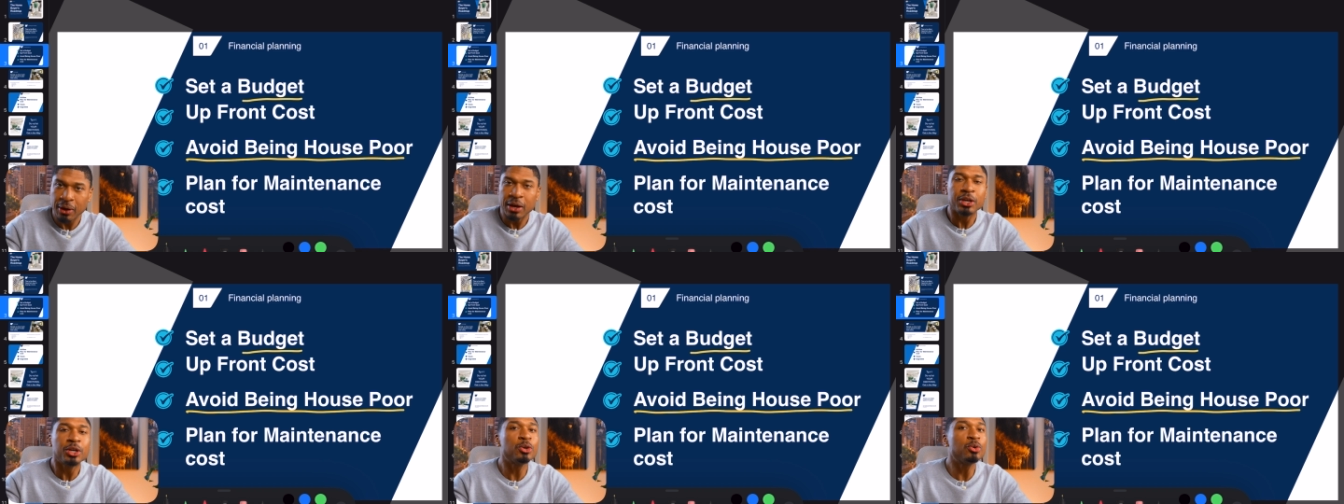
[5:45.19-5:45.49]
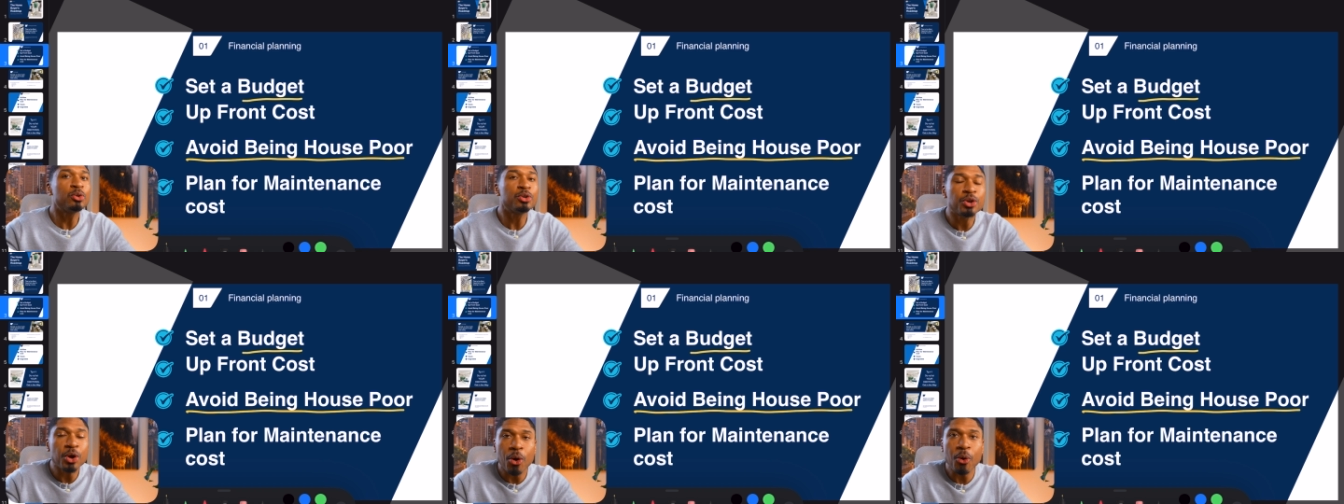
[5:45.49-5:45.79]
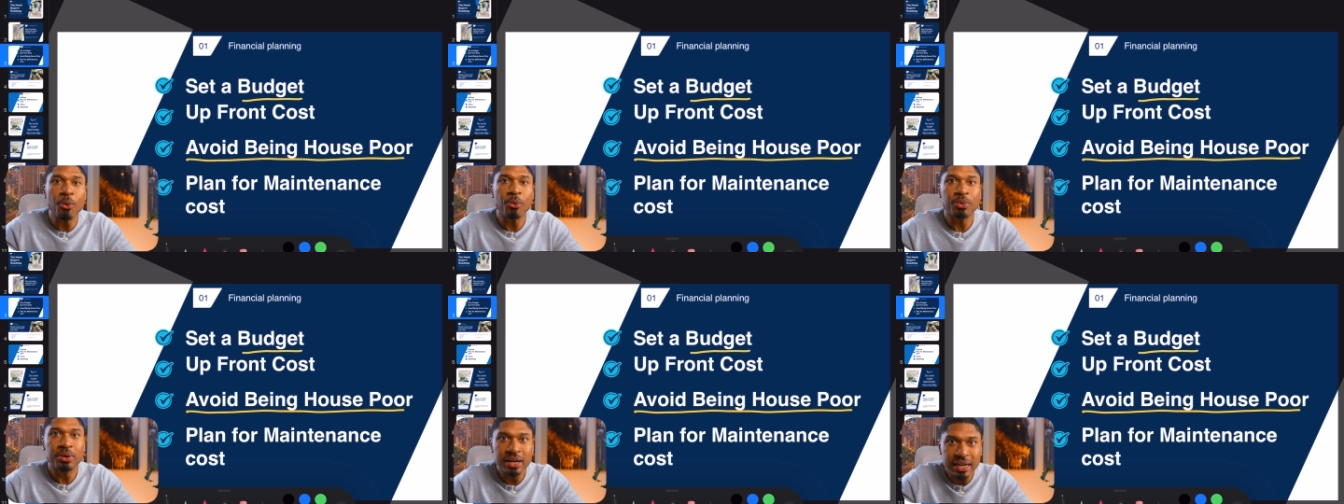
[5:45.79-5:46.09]
You
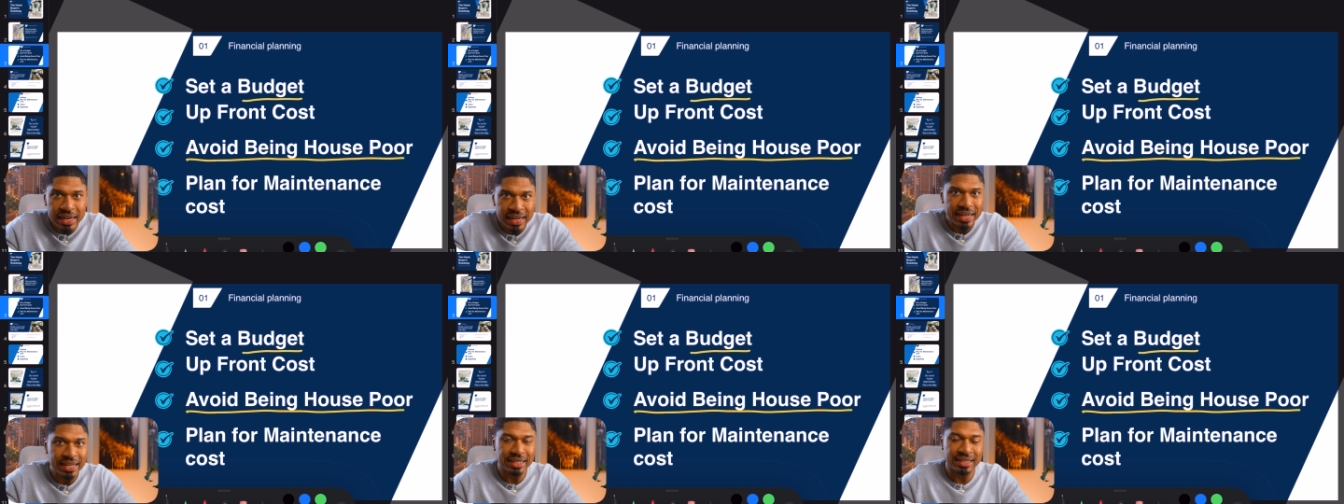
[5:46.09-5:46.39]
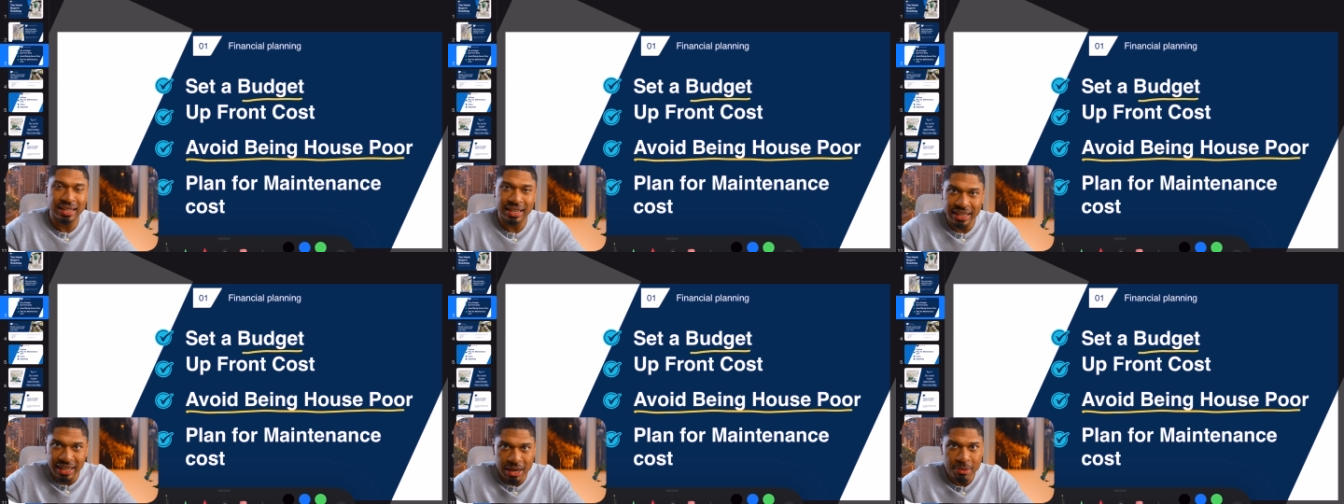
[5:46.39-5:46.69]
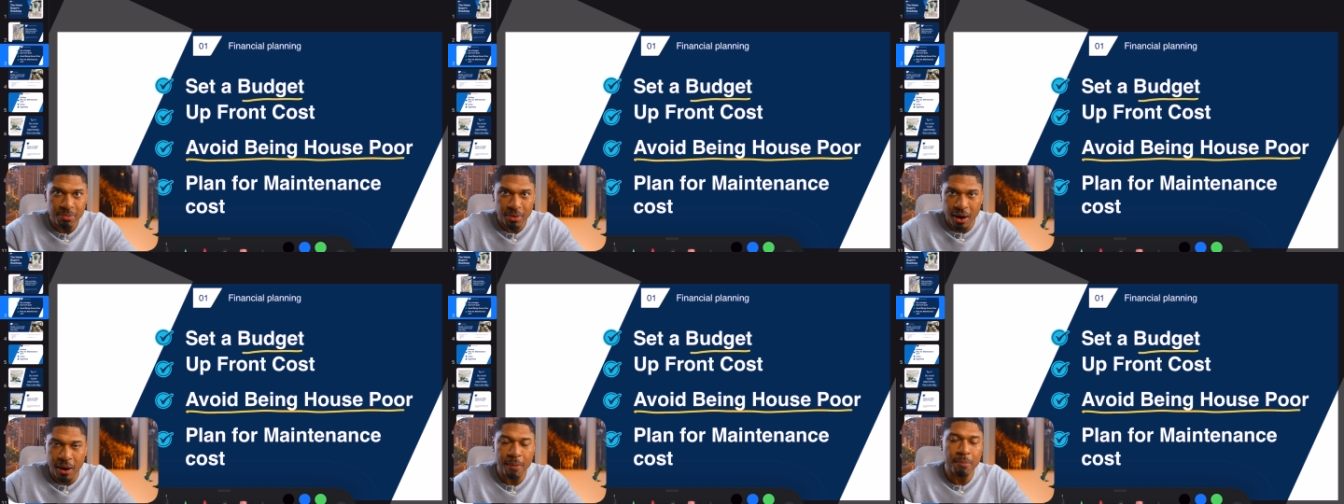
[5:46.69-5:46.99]
don't need to
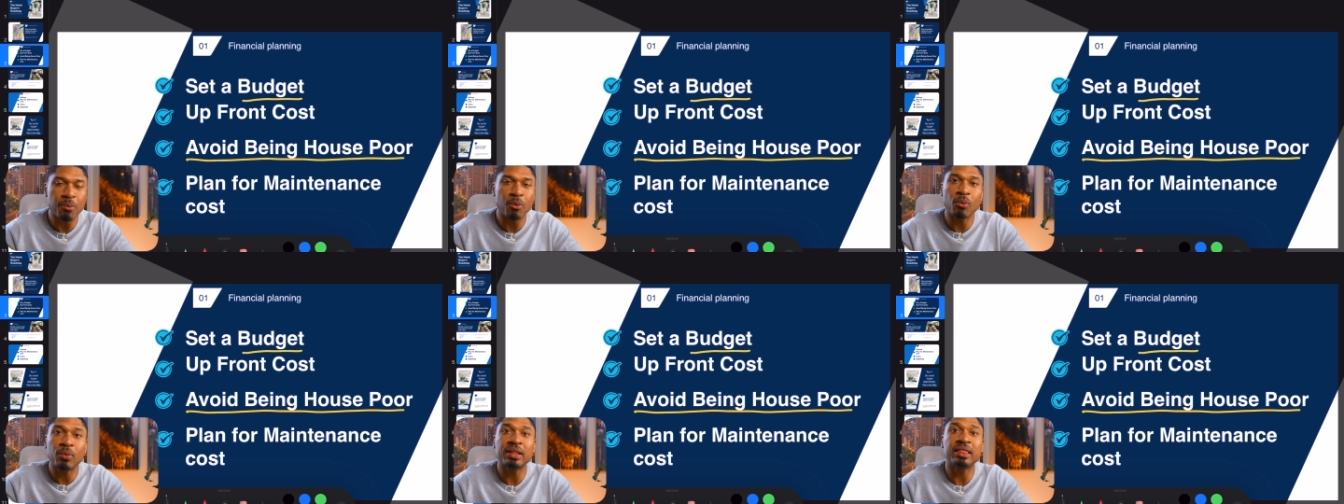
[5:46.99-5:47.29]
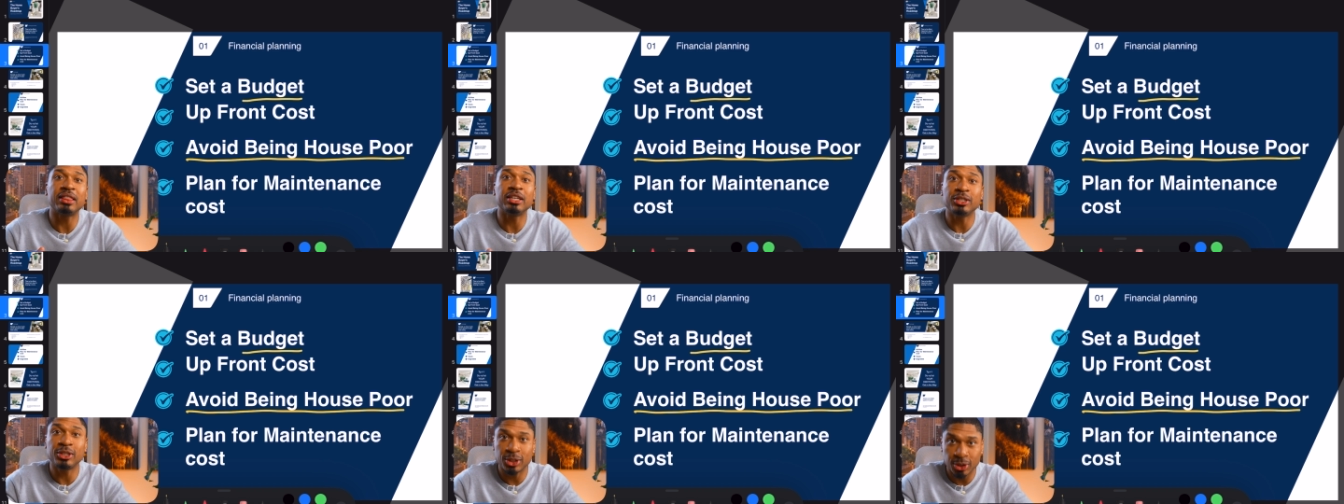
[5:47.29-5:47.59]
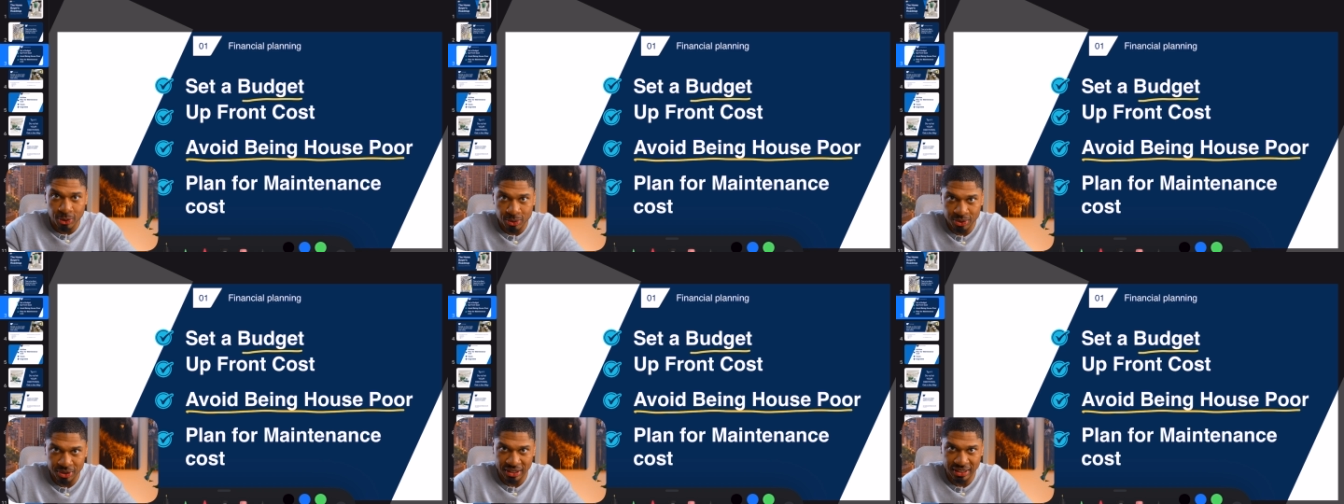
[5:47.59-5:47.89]
keep up with the
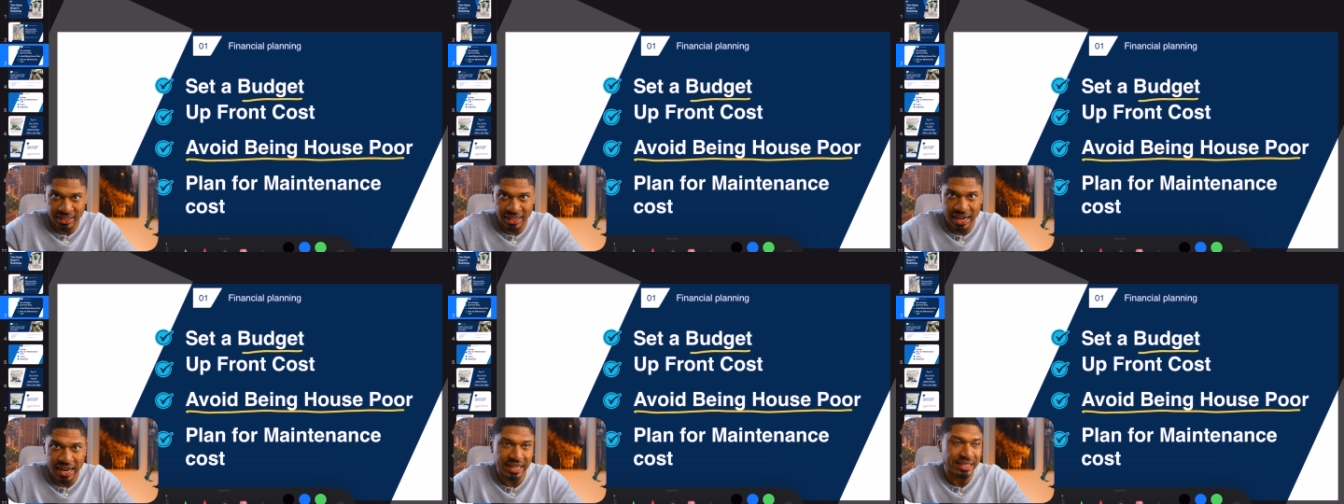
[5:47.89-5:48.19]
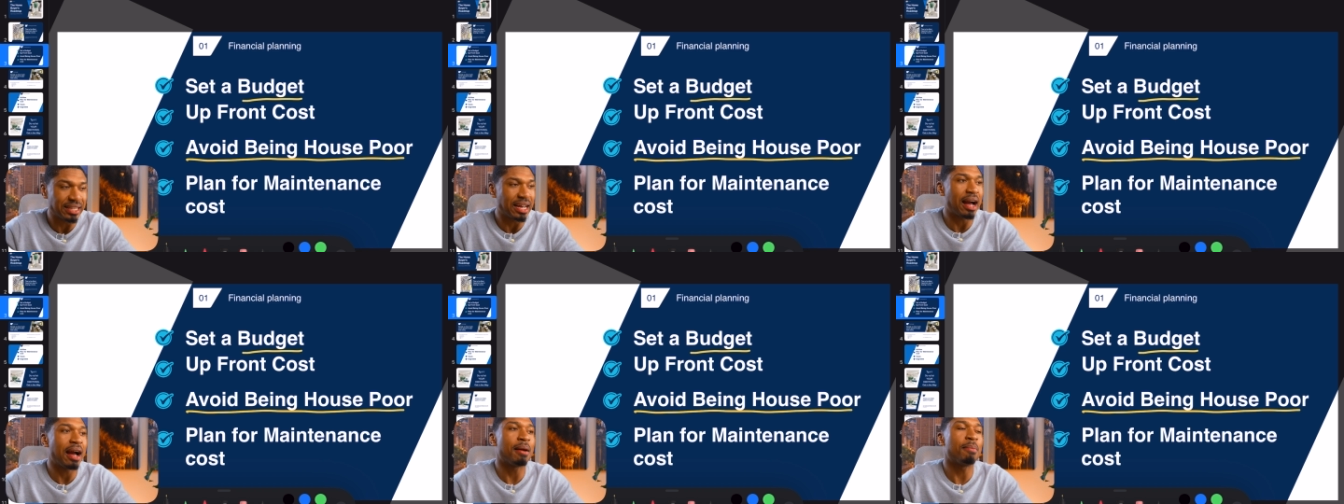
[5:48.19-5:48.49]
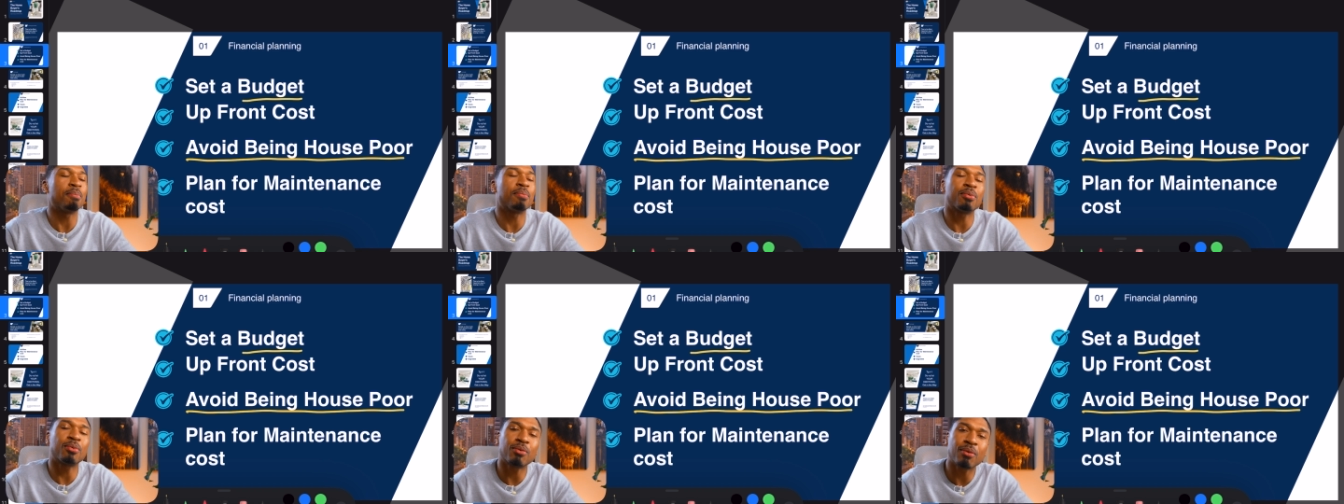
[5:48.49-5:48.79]
Joneses, guys. I
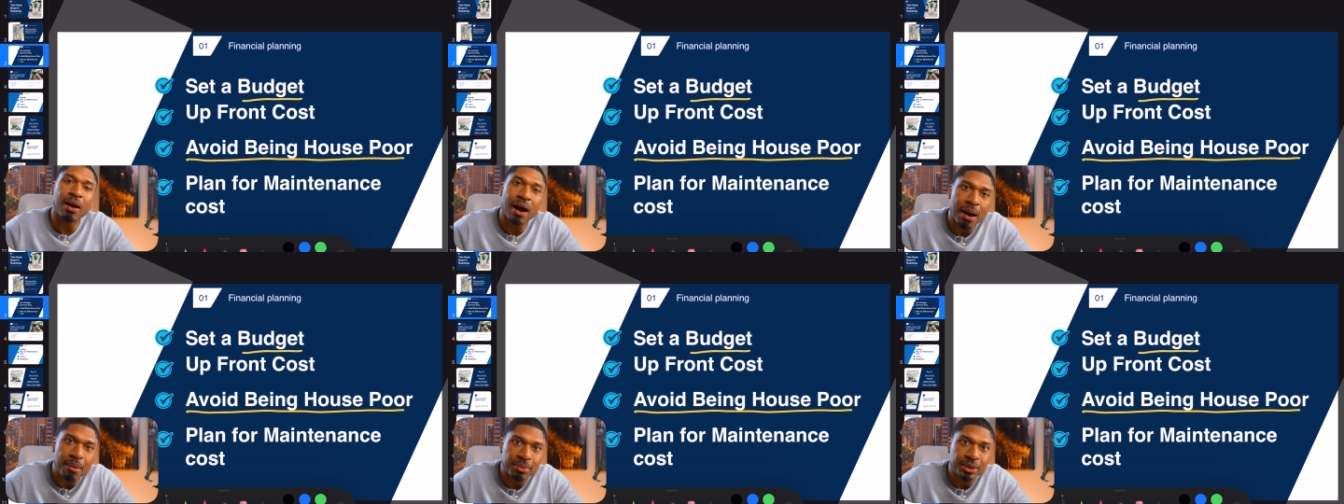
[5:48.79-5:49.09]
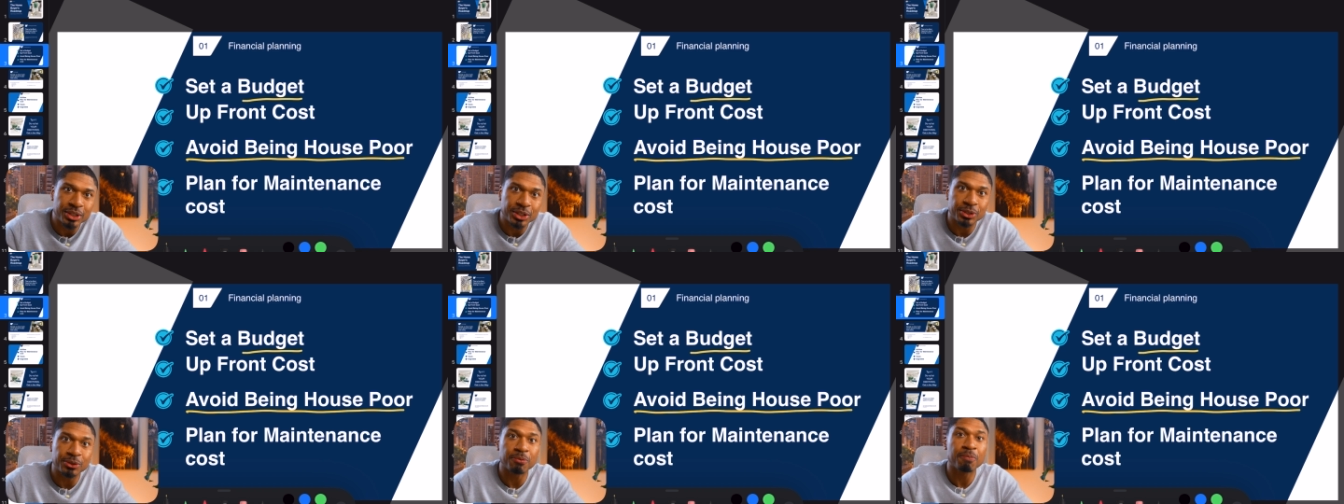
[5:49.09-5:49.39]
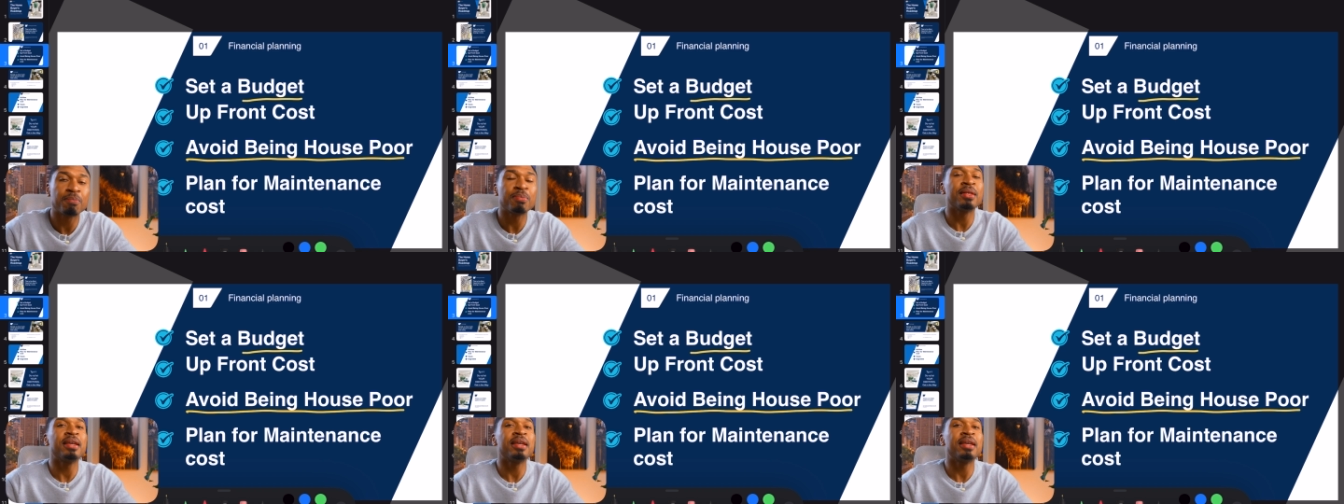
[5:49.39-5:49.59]
promise you.